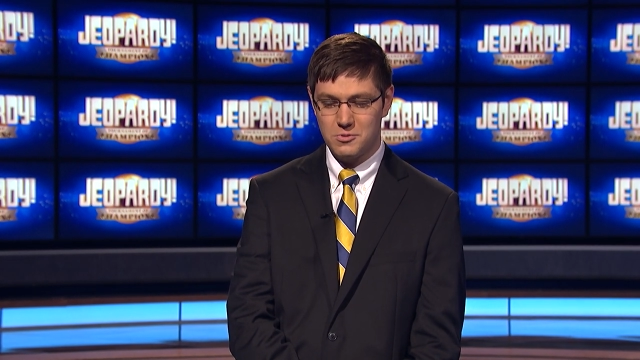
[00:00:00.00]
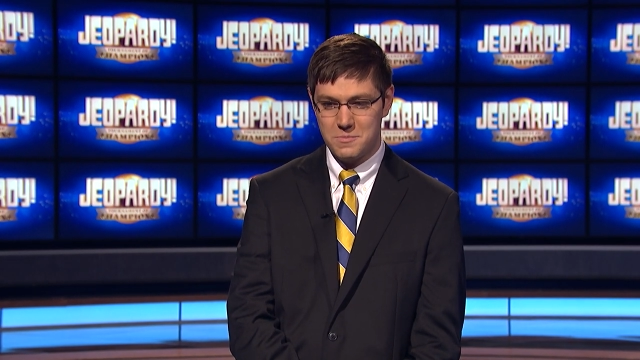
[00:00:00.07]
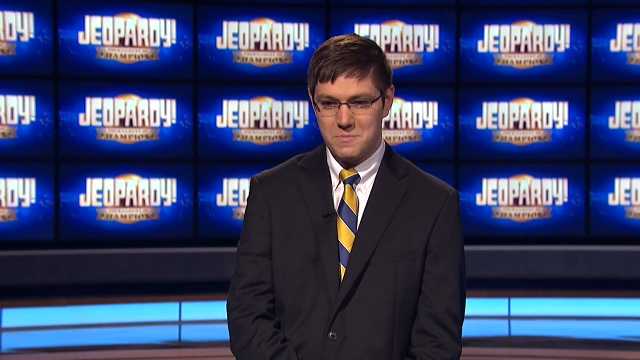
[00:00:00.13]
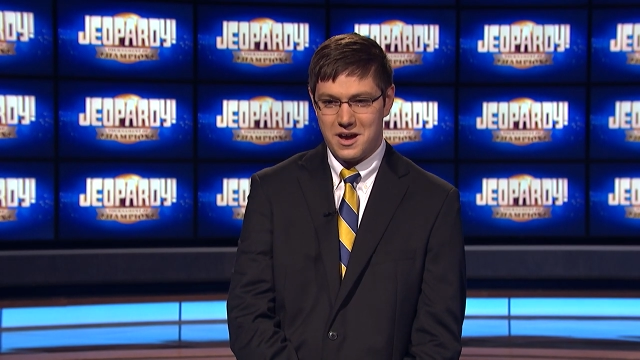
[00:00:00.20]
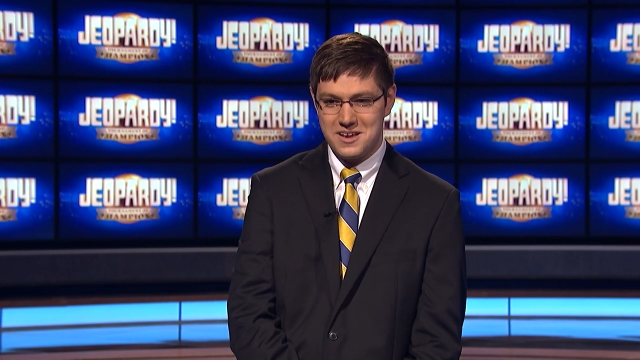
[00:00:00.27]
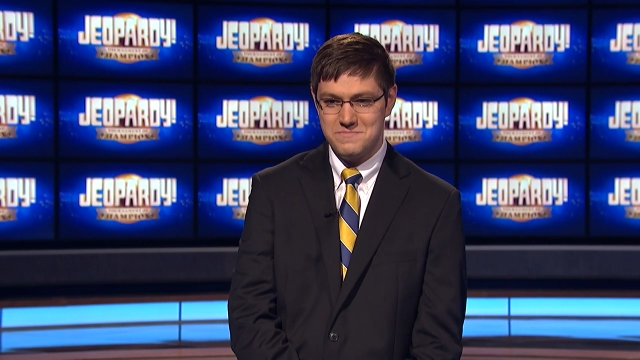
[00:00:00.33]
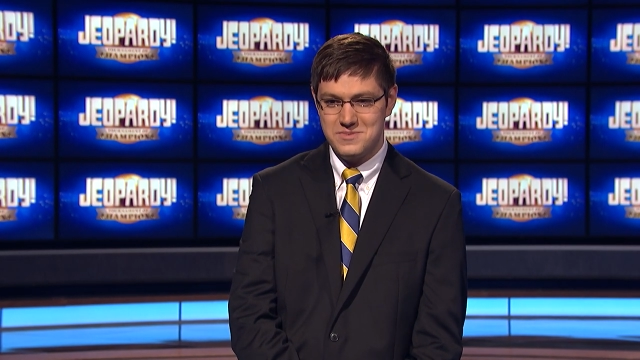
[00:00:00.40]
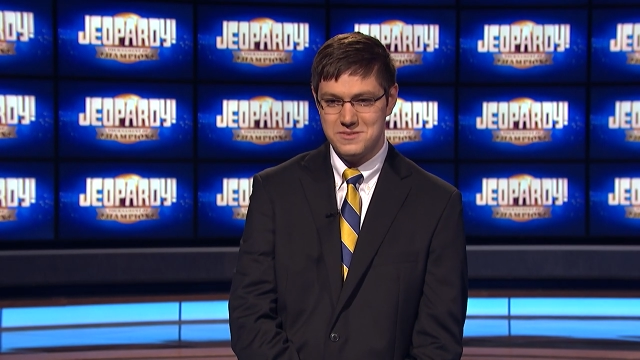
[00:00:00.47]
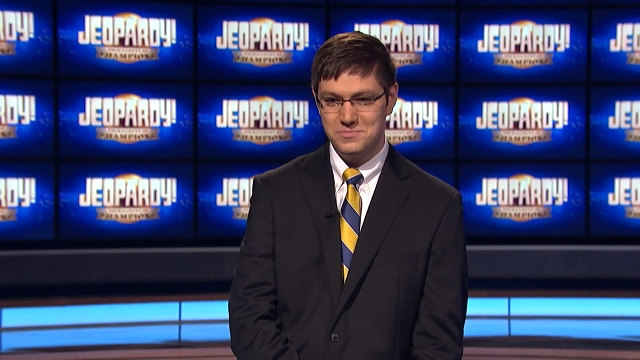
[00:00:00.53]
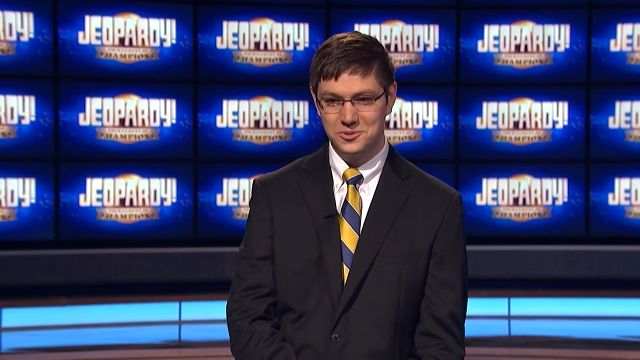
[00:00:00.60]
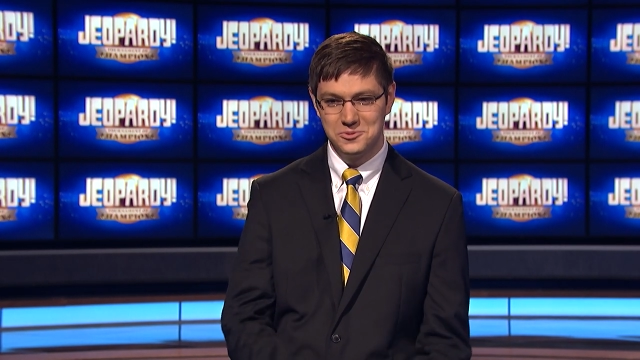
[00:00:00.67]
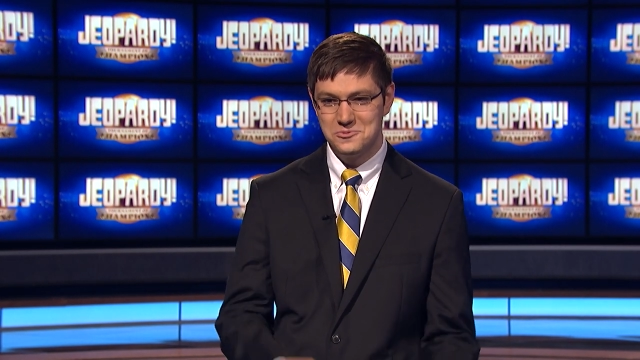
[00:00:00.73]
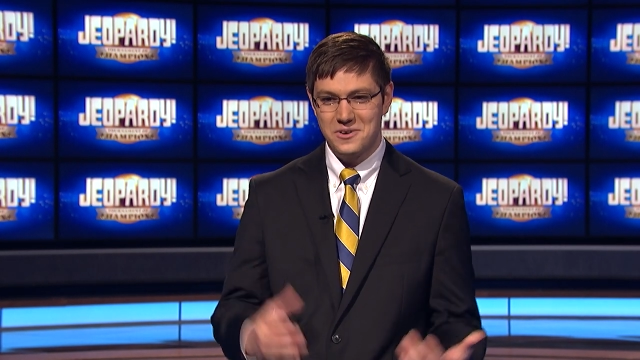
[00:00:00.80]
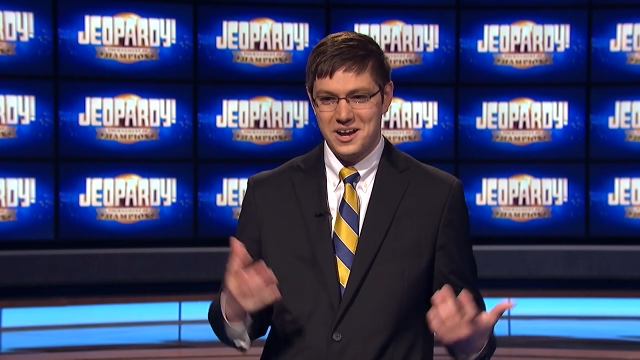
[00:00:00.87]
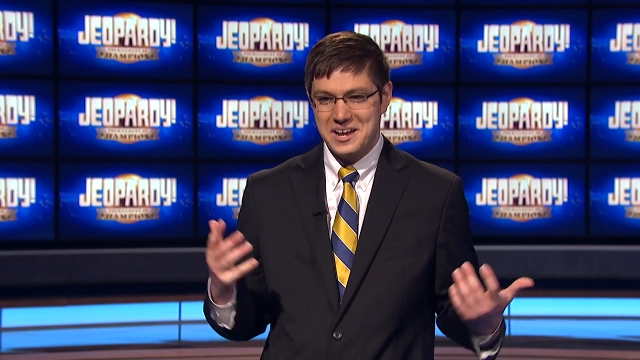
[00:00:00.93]
remind people
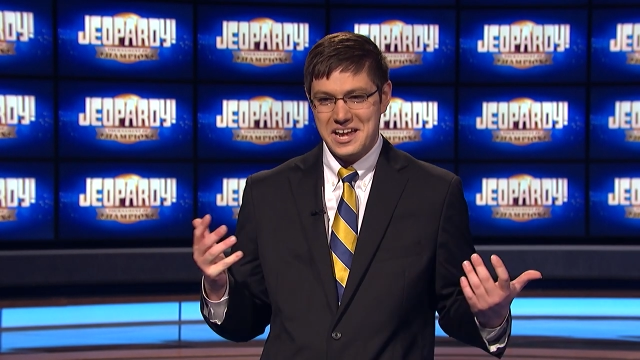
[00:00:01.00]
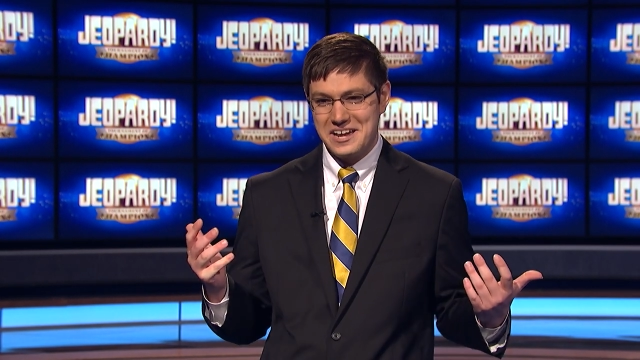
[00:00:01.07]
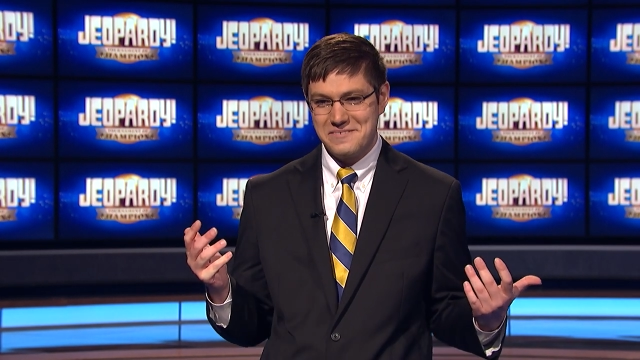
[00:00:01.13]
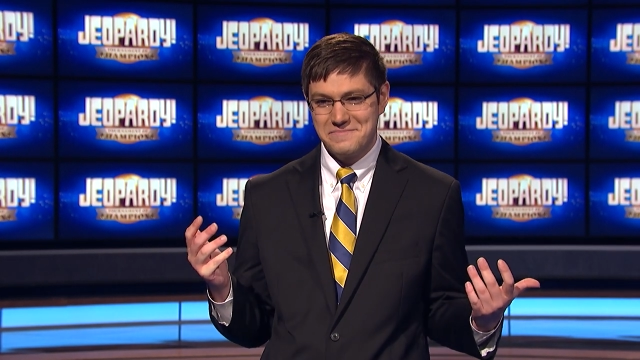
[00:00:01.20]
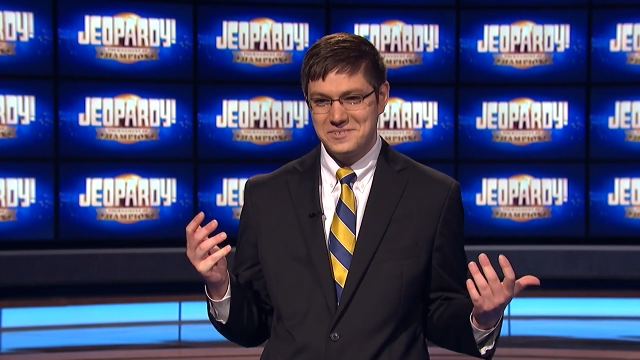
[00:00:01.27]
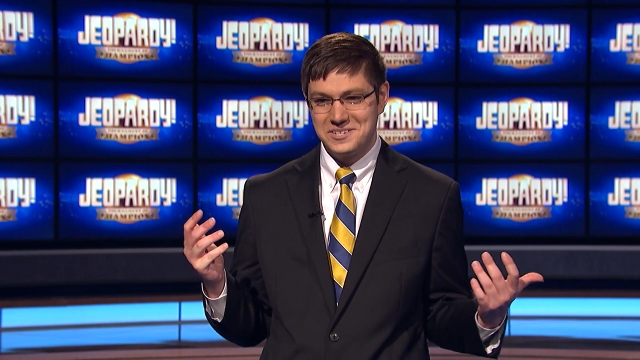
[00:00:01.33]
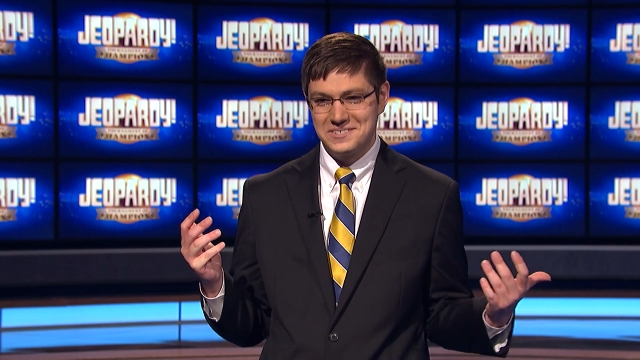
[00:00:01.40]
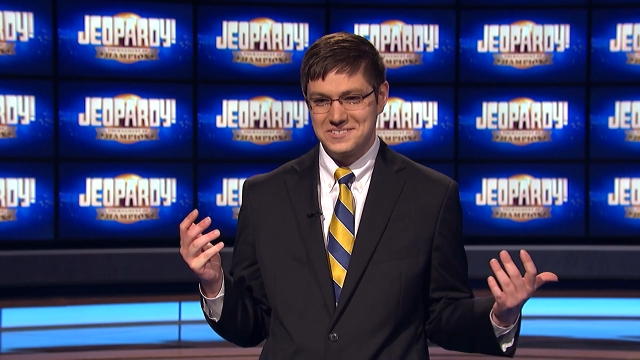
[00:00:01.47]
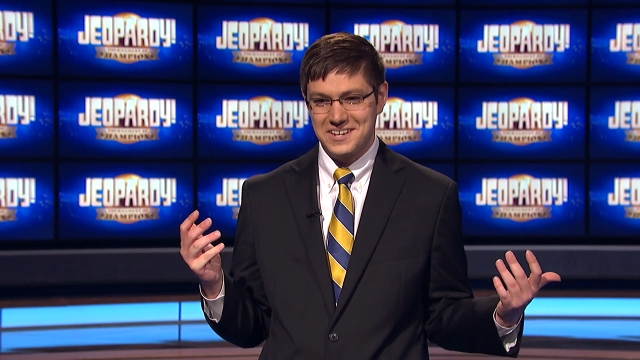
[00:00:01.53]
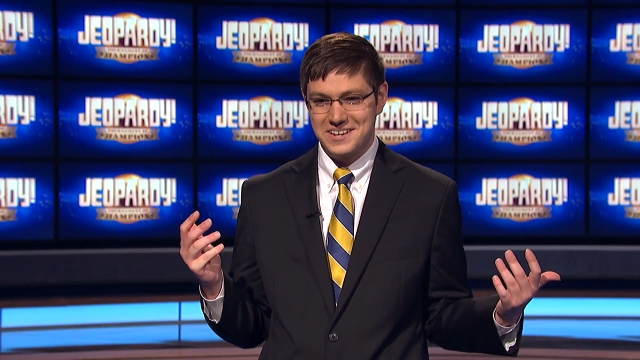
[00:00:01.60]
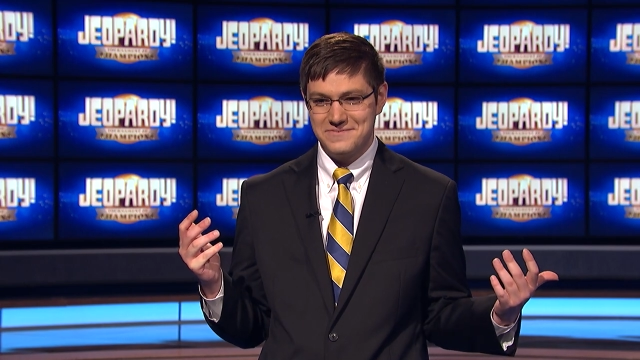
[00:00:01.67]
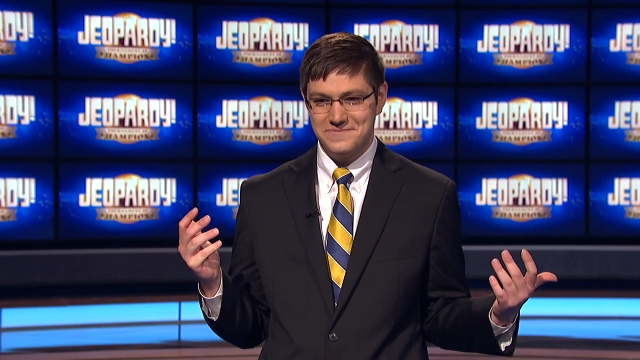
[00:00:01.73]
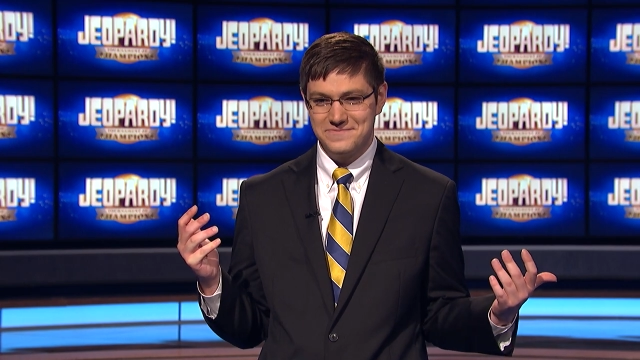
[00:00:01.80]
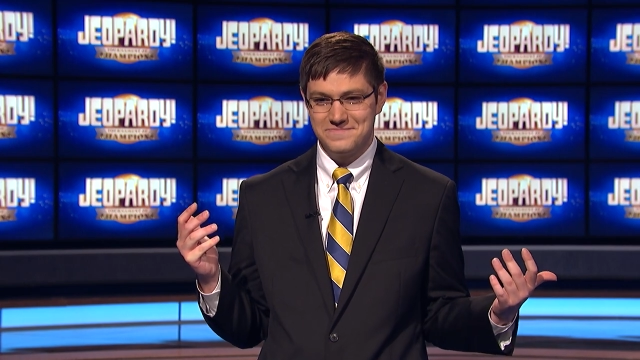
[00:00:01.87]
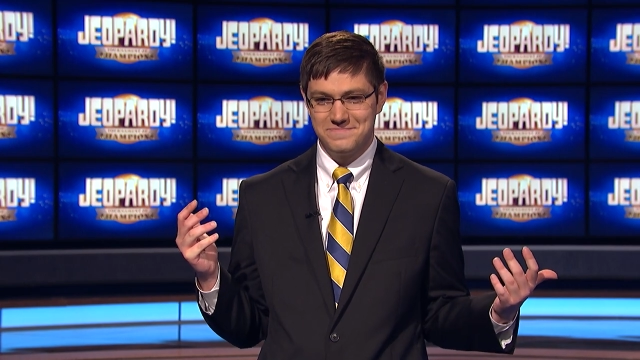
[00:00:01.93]
who I am, because I